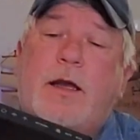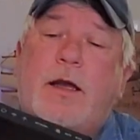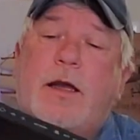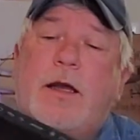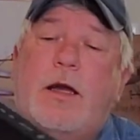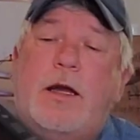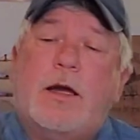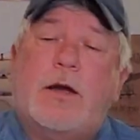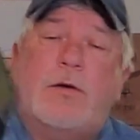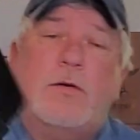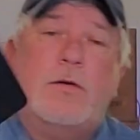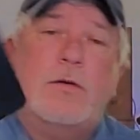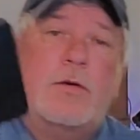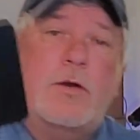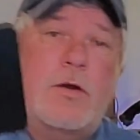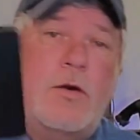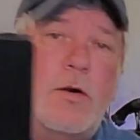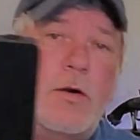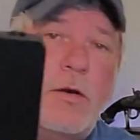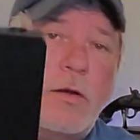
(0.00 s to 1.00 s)
Oh,
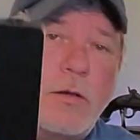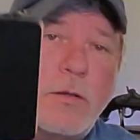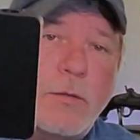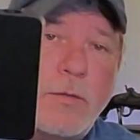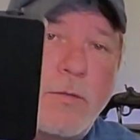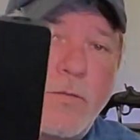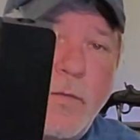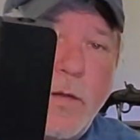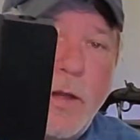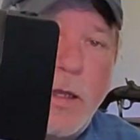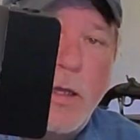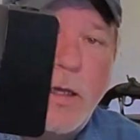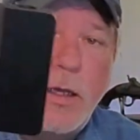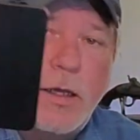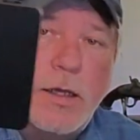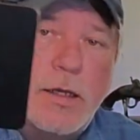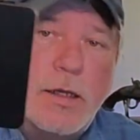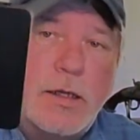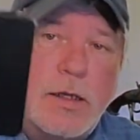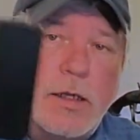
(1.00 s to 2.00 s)
cool.
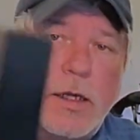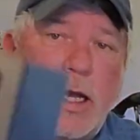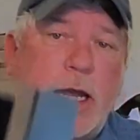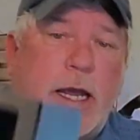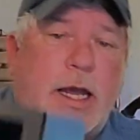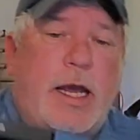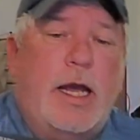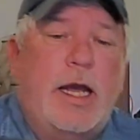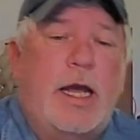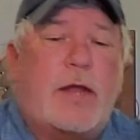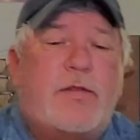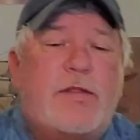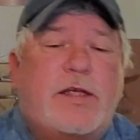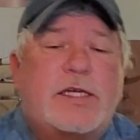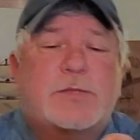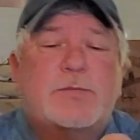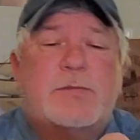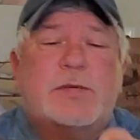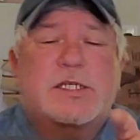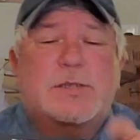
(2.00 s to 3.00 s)
And
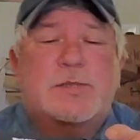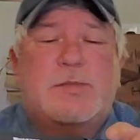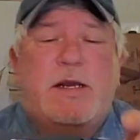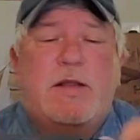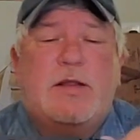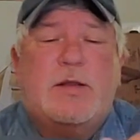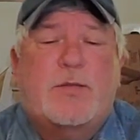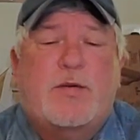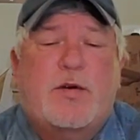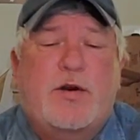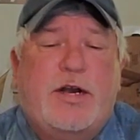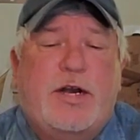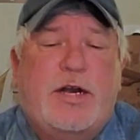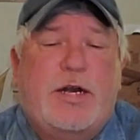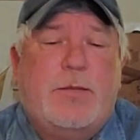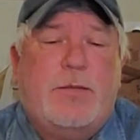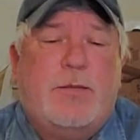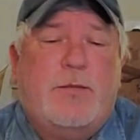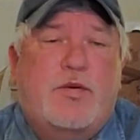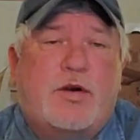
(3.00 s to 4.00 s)
this must be the
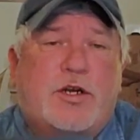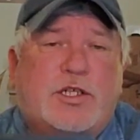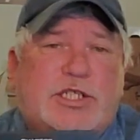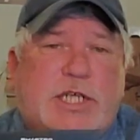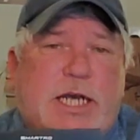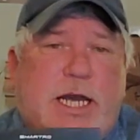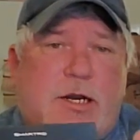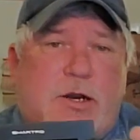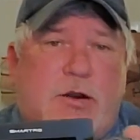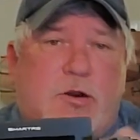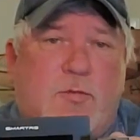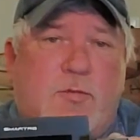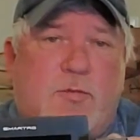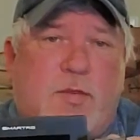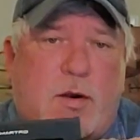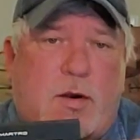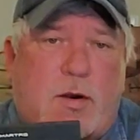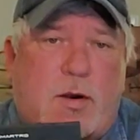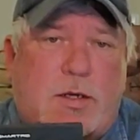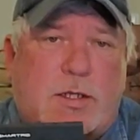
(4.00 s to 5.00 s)
projector
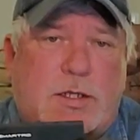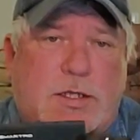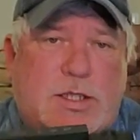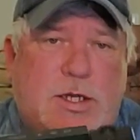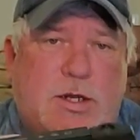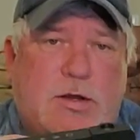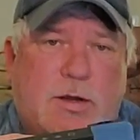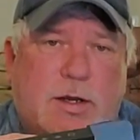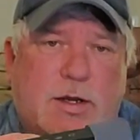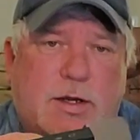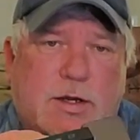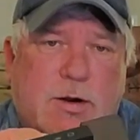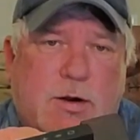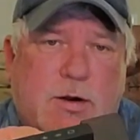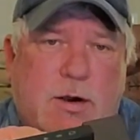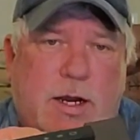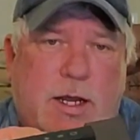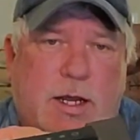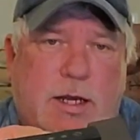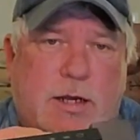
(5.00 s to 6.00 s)
part, so you can
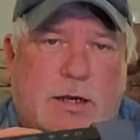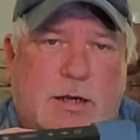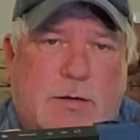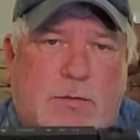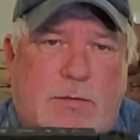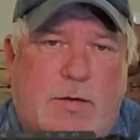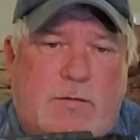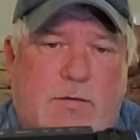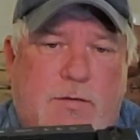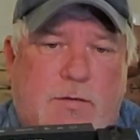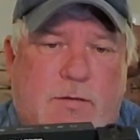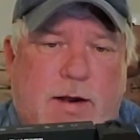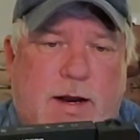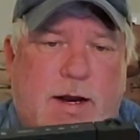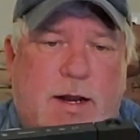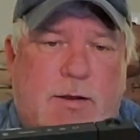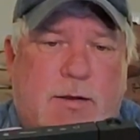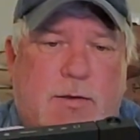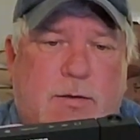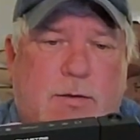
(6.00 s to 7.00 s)
turn it, move it
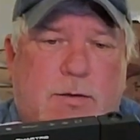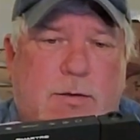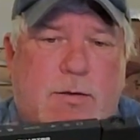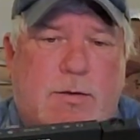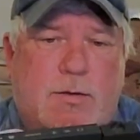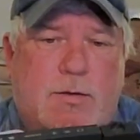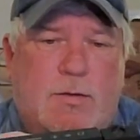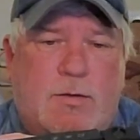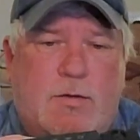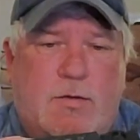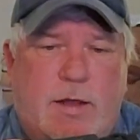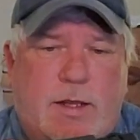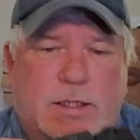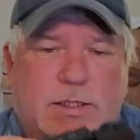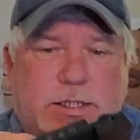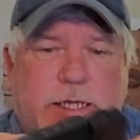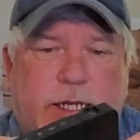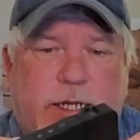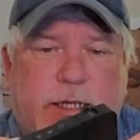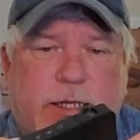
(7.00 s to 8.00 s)
around,
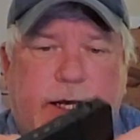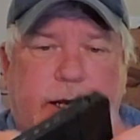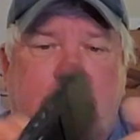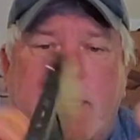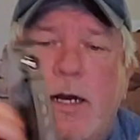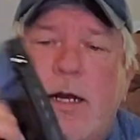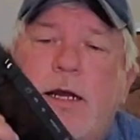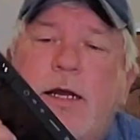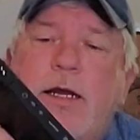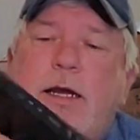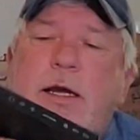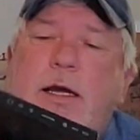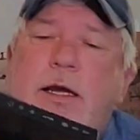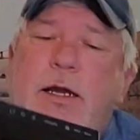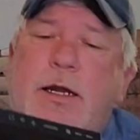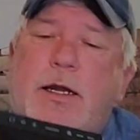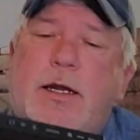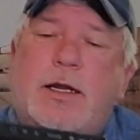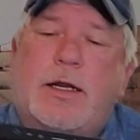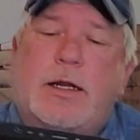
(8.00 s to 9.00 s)
things like that.
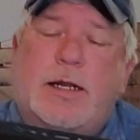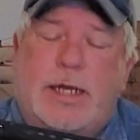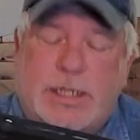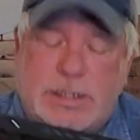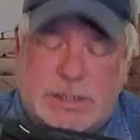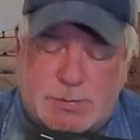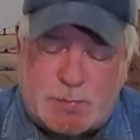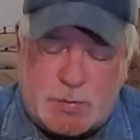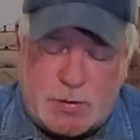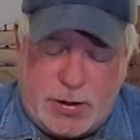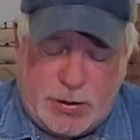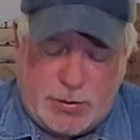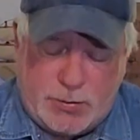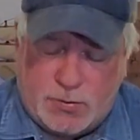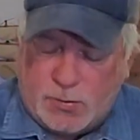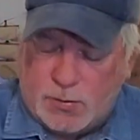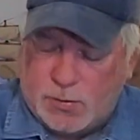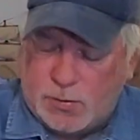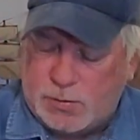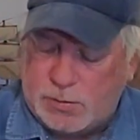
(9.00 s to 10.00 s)
That's pretty
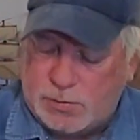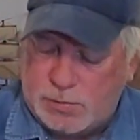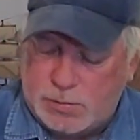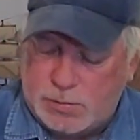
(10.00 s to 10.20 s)
cool.